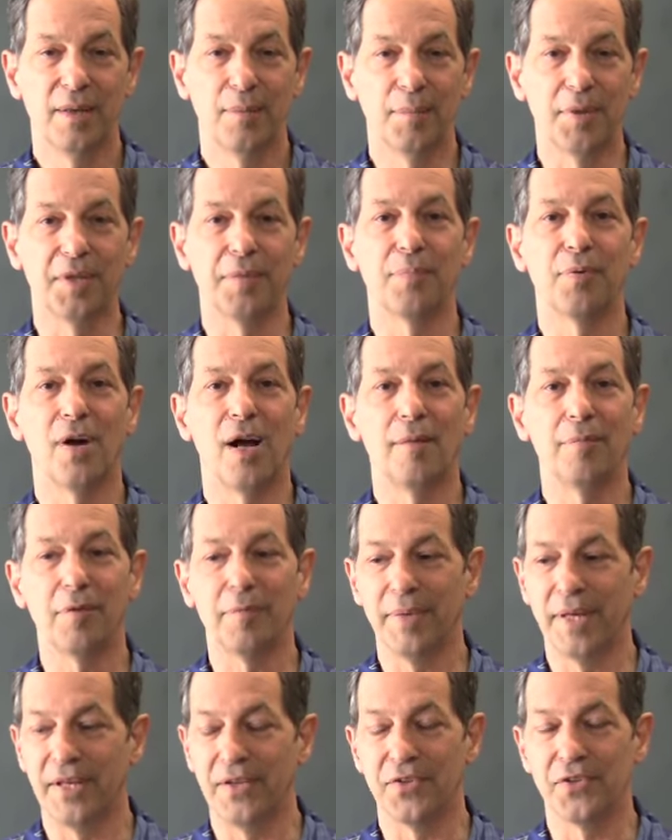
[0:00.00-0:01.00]
but the
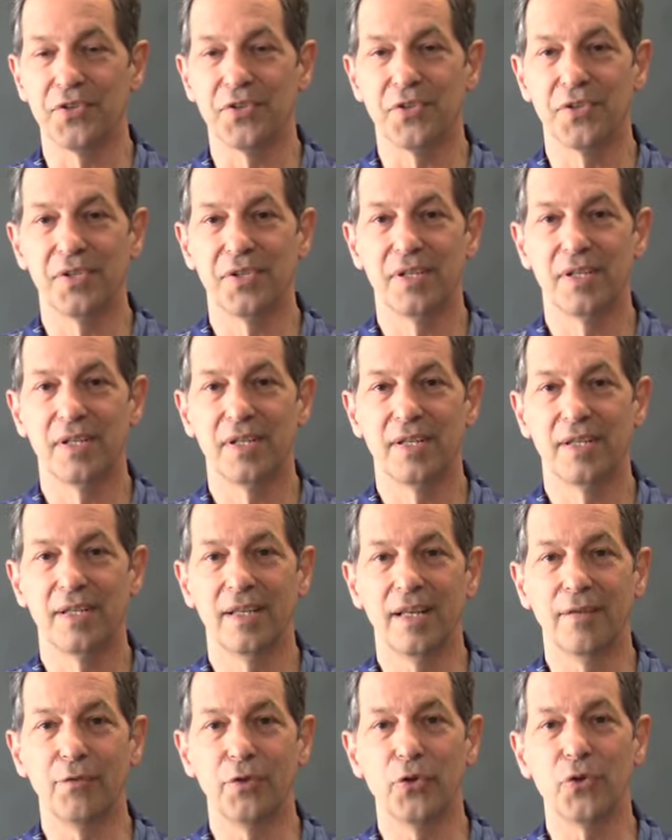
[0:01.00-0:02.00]
problem is
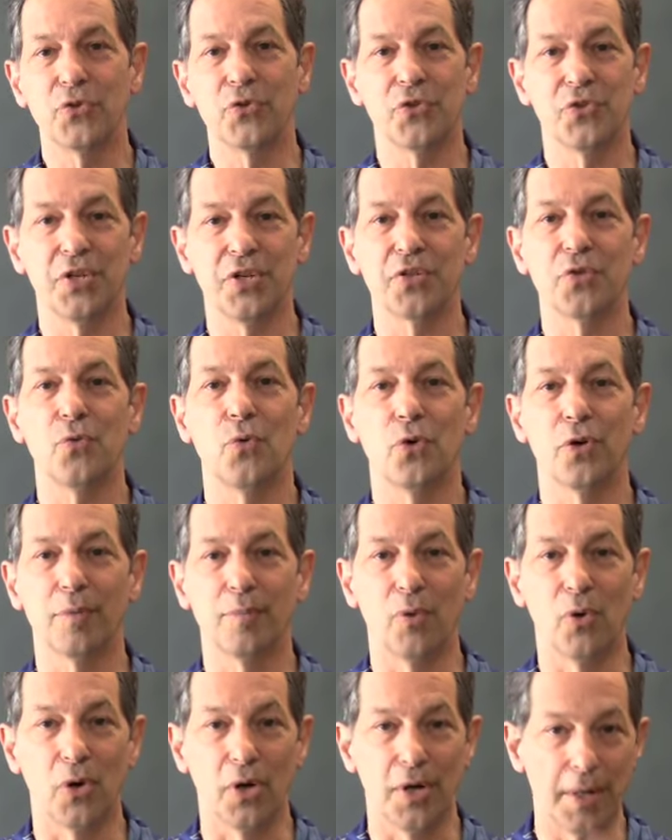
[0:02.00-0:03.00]
if you use a 6/4
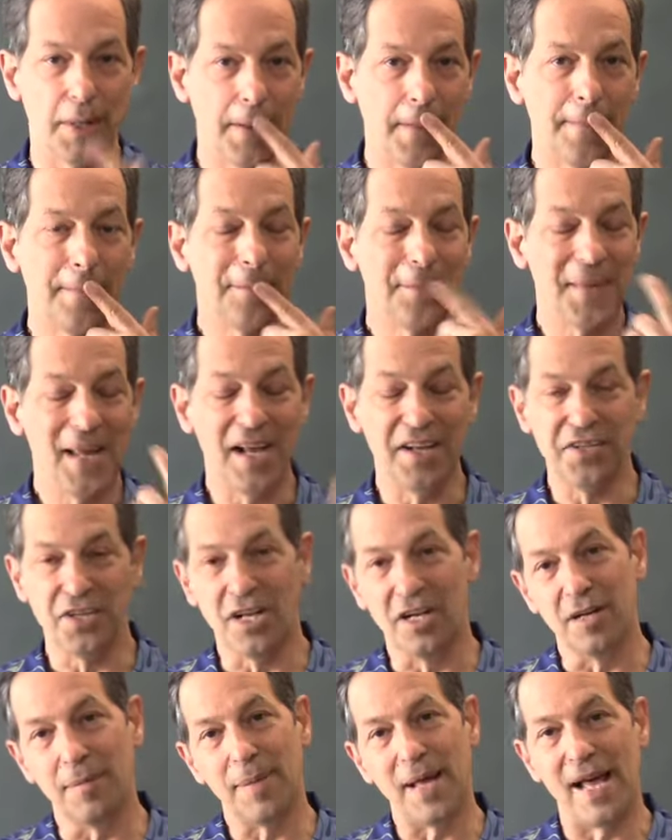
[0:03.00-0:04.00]
board and you
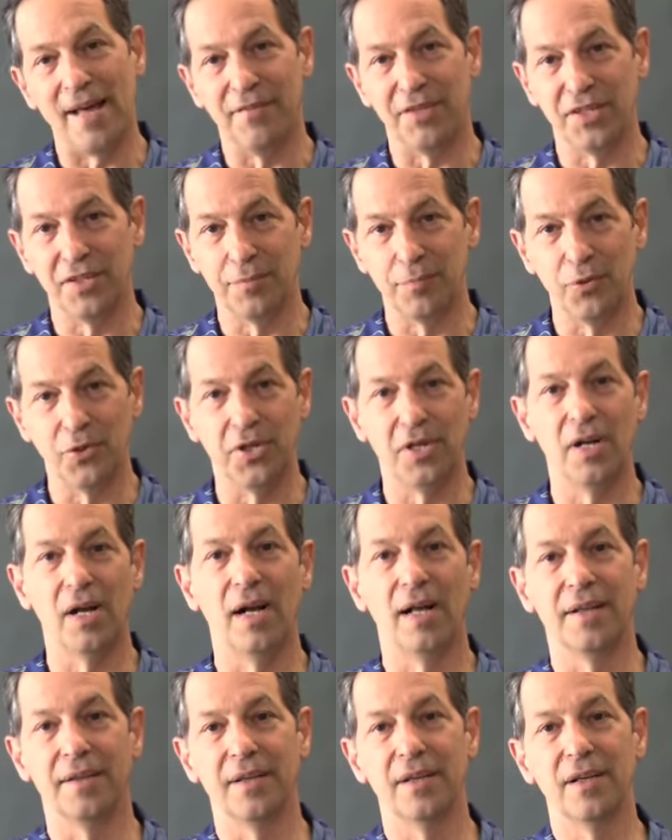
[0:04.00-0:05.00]
end up having to put it
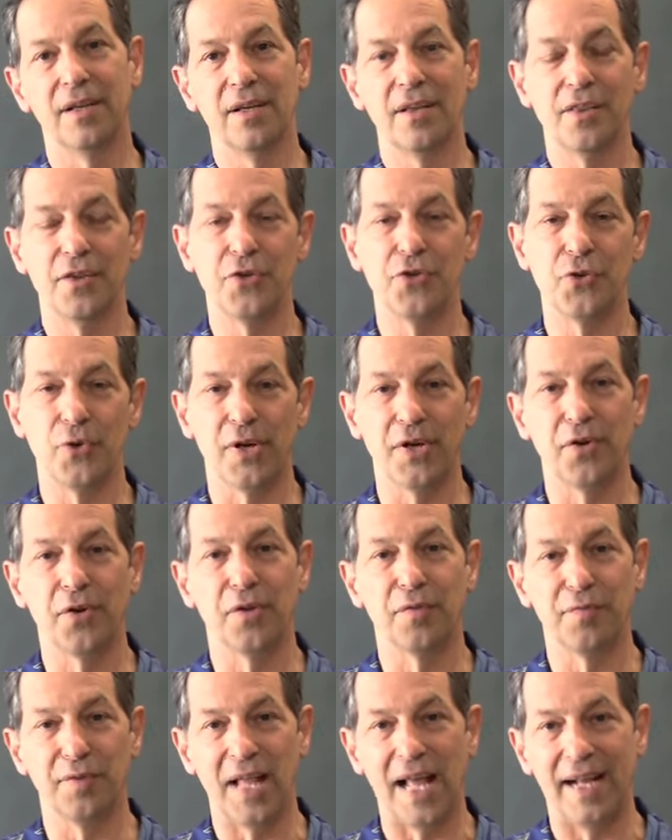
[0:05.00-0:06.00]
on the jointer
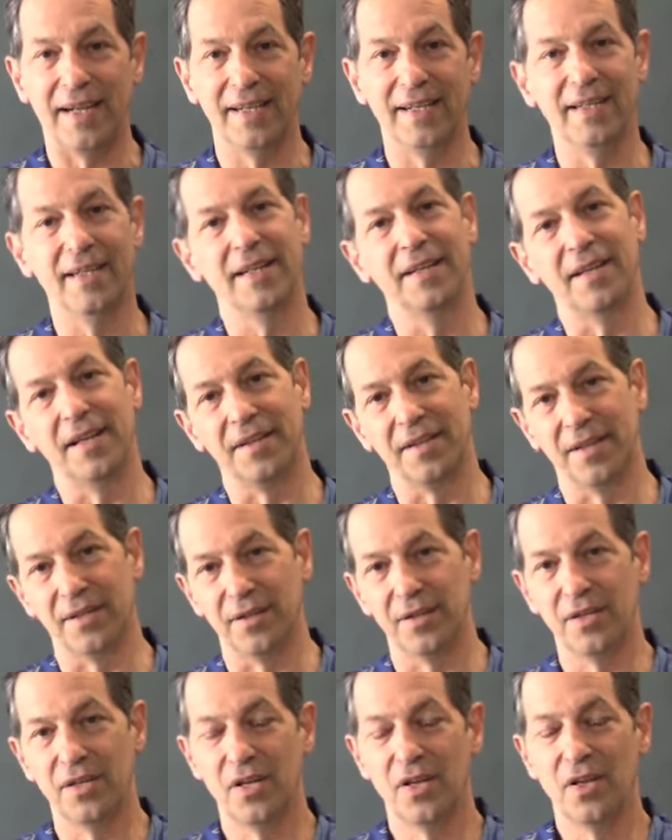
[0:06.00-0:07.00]
to flatten it and then
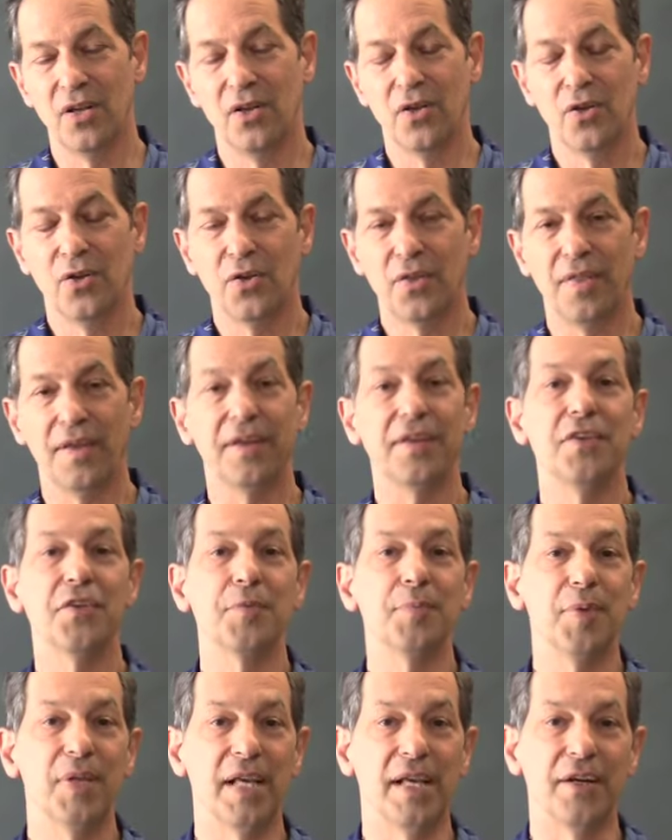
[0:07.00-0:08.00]
the
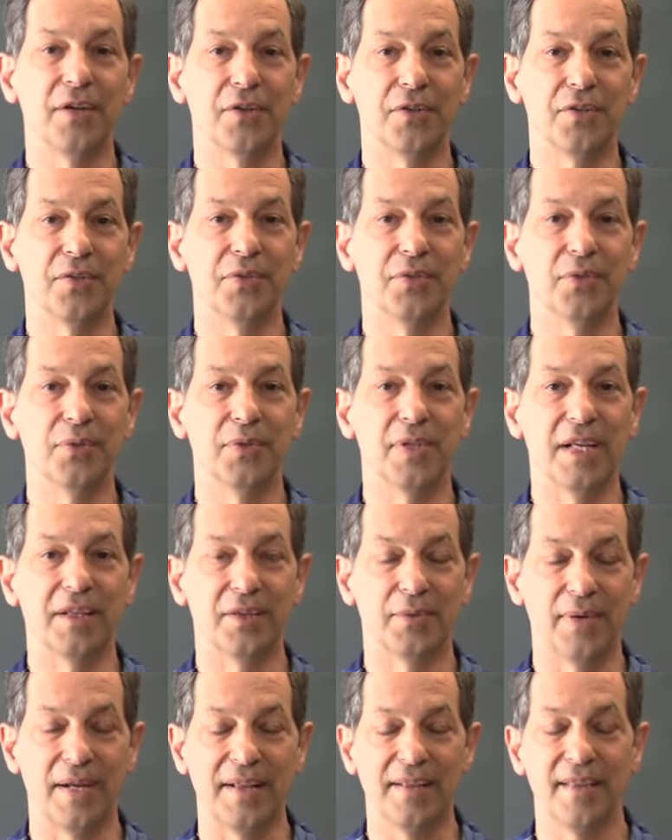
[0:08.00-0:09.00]
thickness planer to
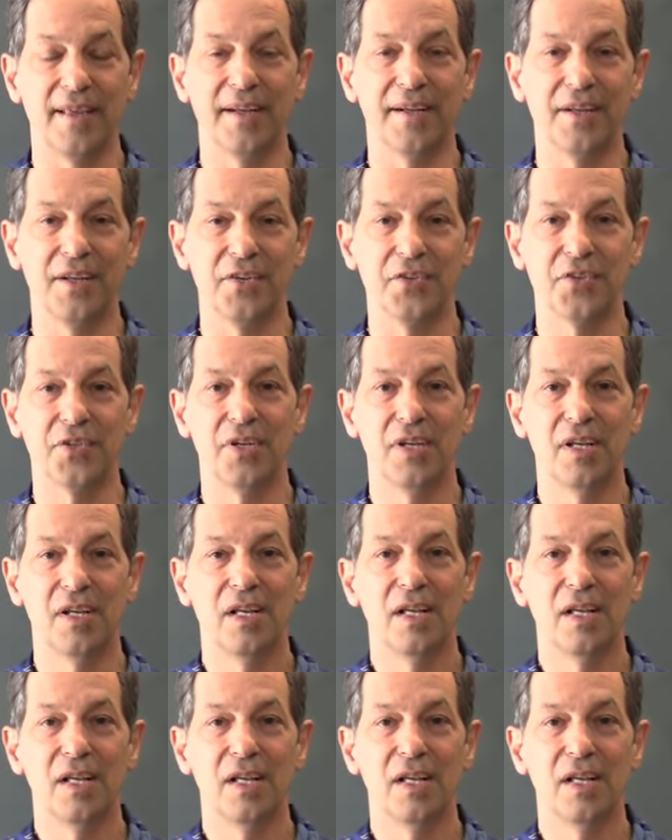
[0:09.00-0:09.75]
get the right thickness,